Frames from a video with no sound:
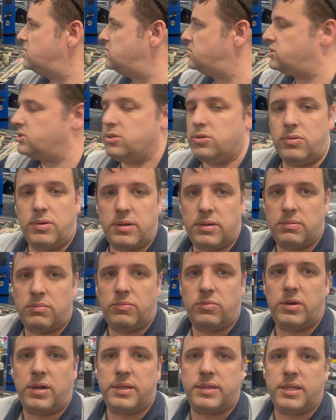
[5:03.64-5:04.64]
do, and
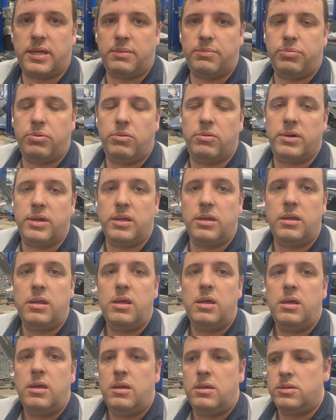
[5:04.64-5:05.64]
we're at that point.
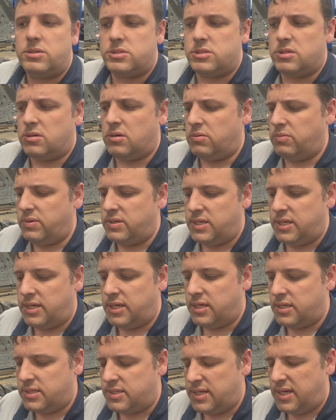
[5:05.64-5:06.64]
So we did
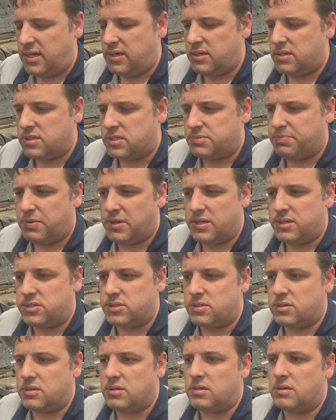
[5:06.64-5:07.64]
get Dana
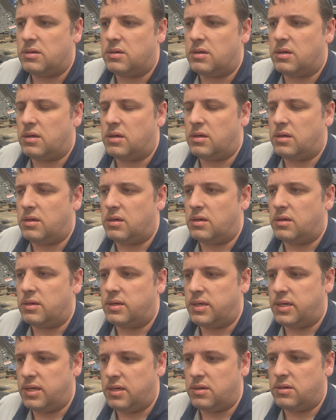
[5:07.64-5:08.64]
Splicer
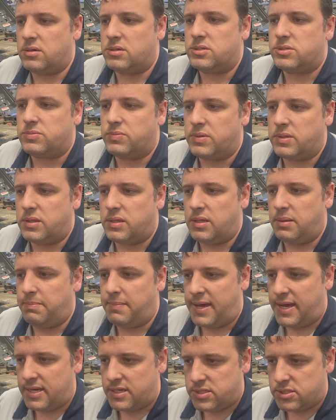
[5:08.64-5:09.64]
gears with the
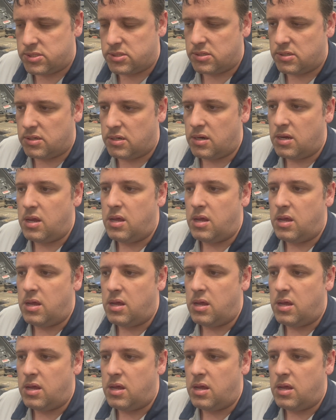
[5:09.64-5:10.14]
master